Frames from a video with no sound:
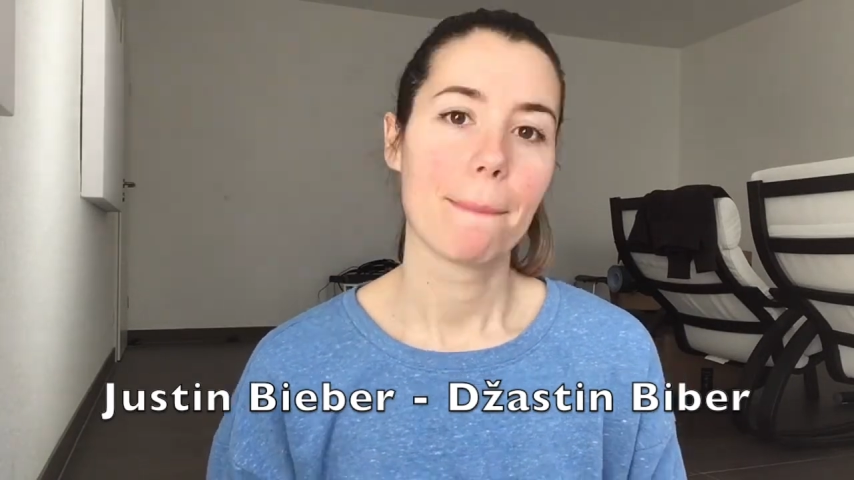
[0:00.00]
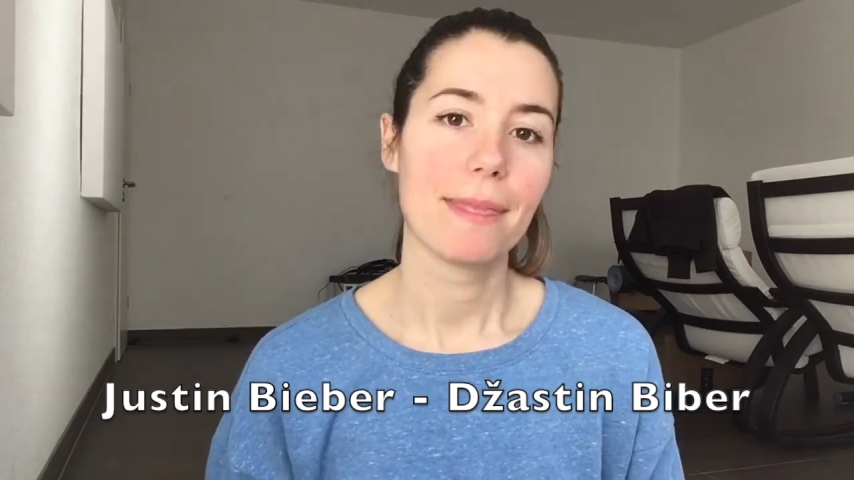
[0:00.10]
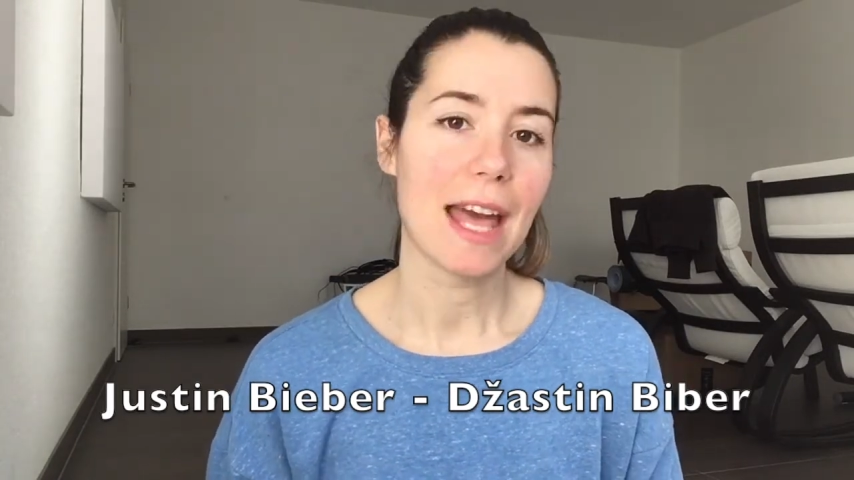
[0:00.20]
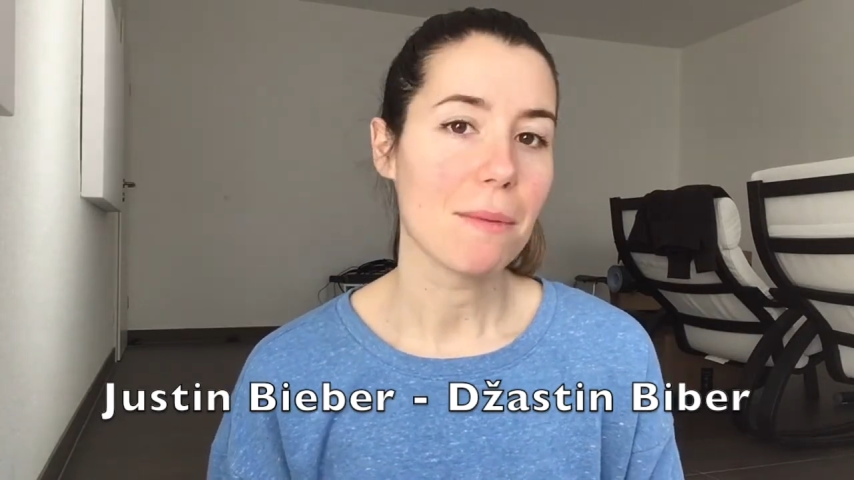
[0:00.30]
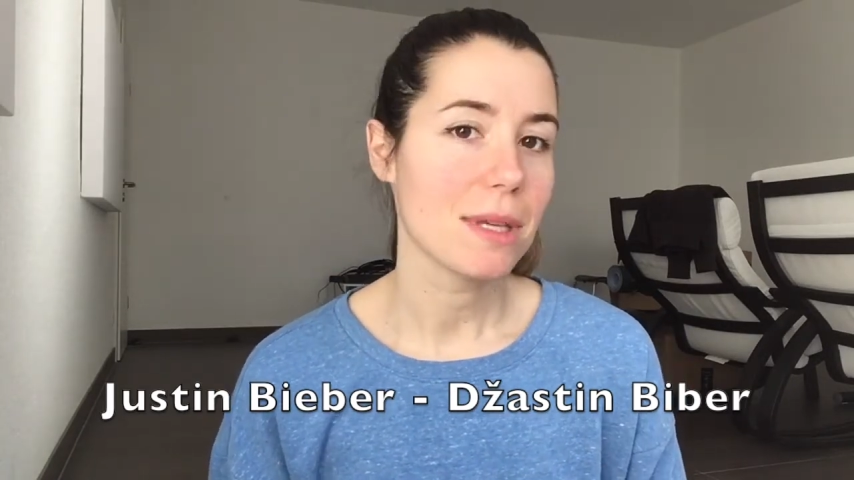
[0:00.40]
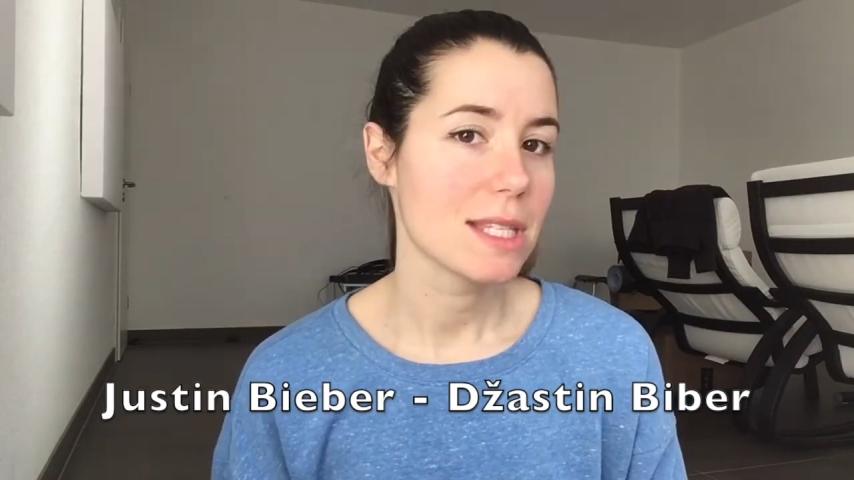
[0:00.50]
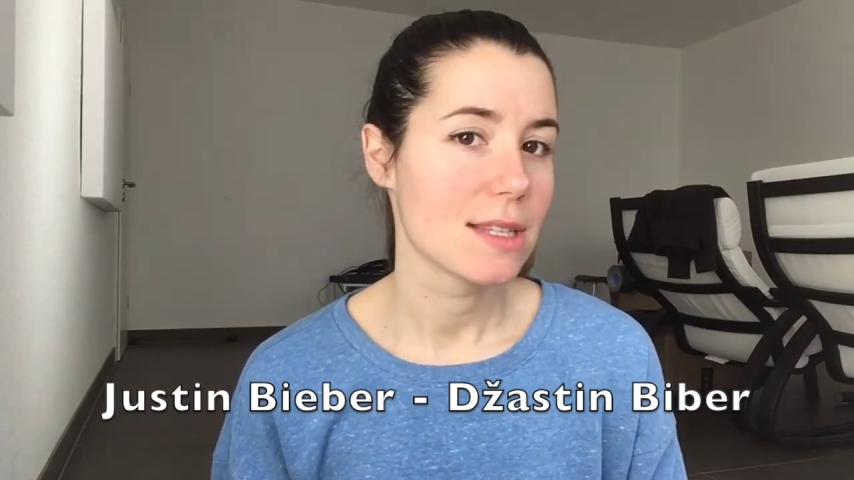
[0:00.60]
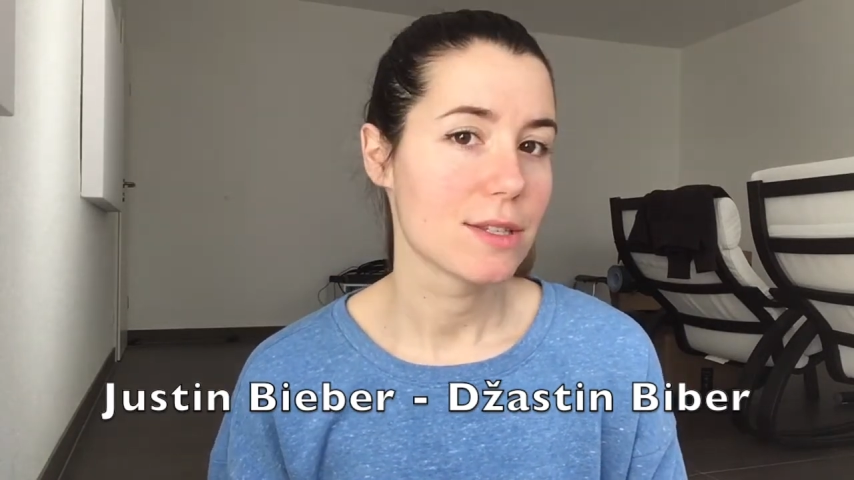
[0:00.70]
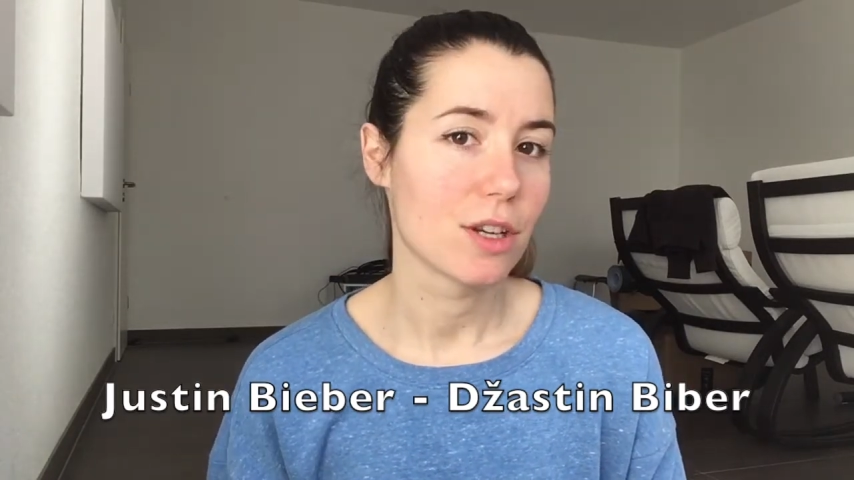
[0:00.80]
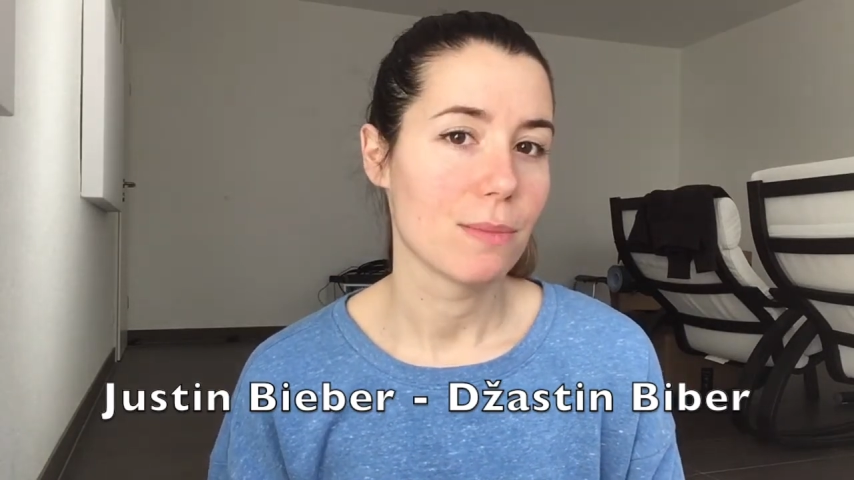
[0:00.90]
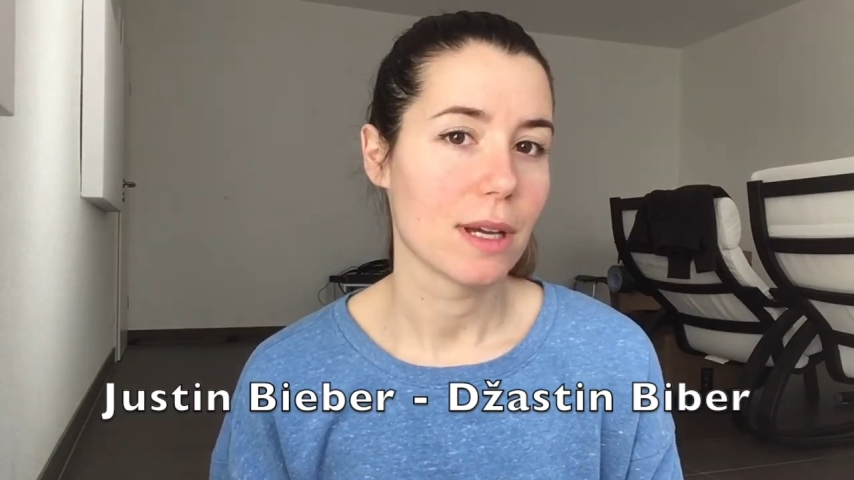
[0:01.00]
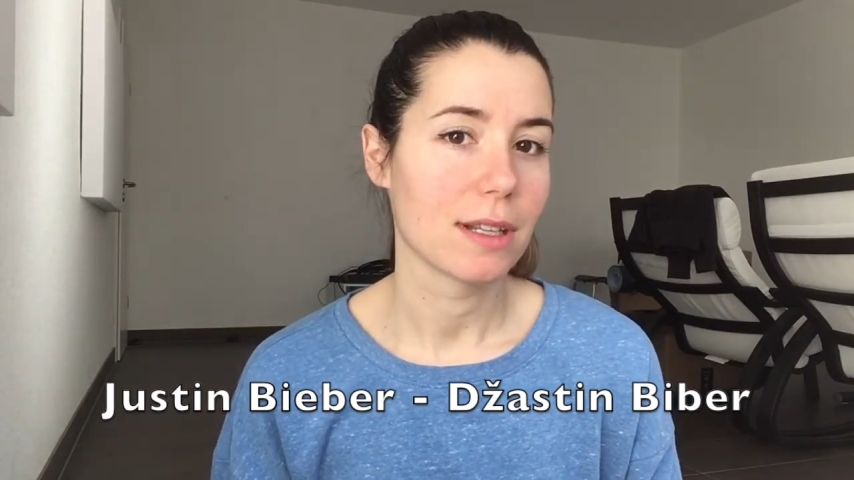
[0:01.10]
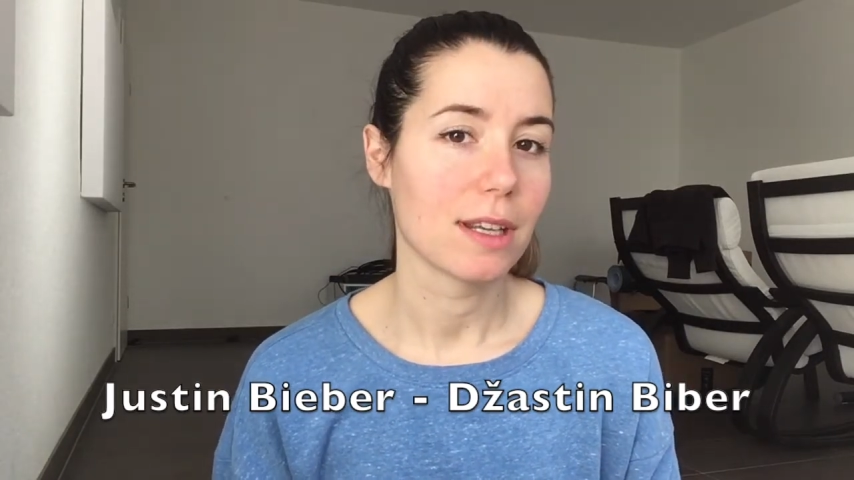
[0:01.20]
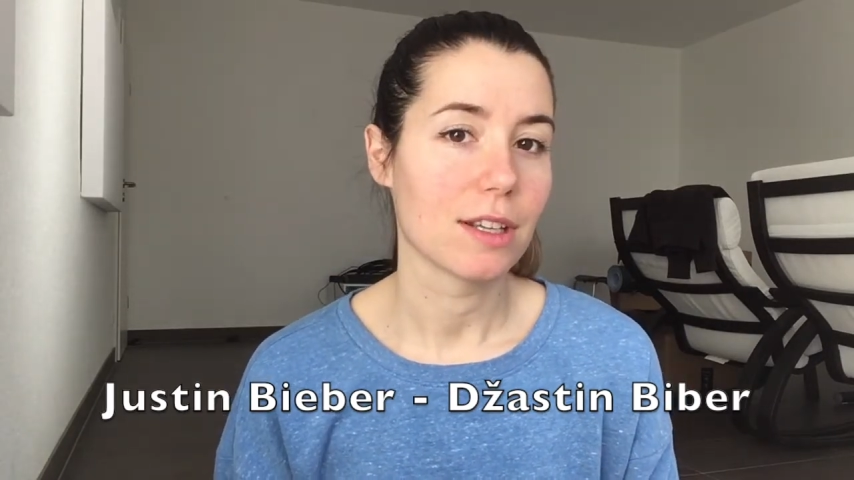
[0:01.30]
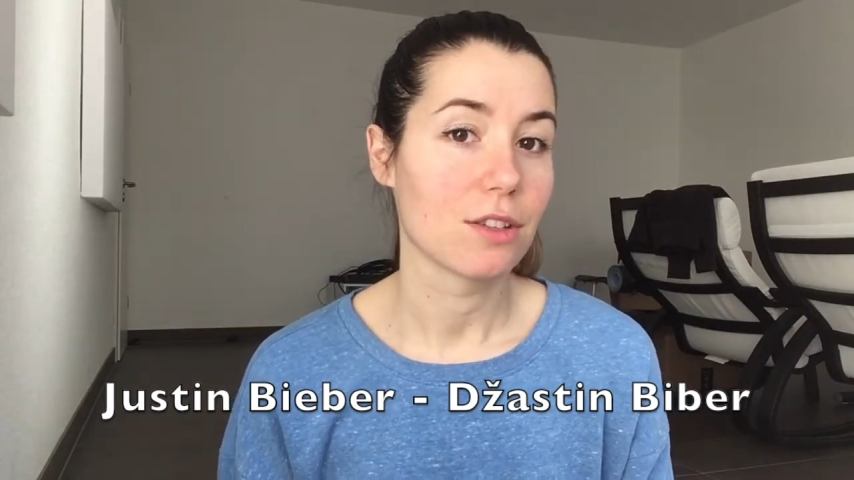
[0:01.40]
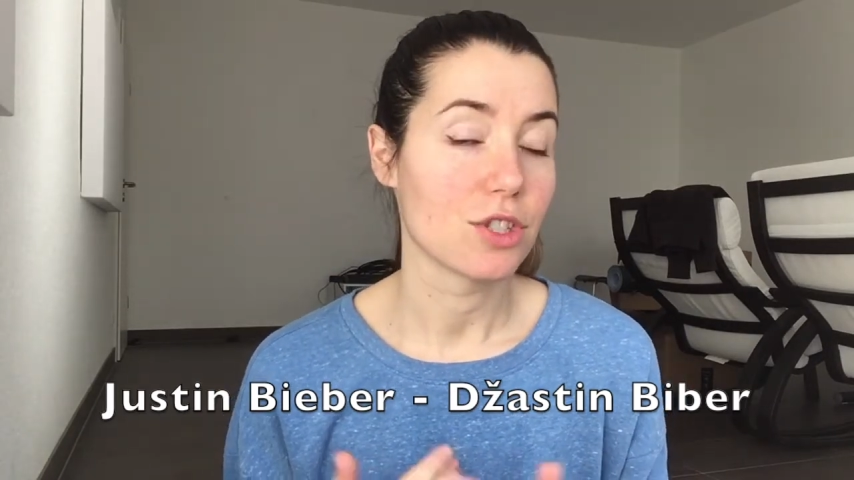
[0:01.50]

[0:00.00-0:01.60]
That means in Serbian,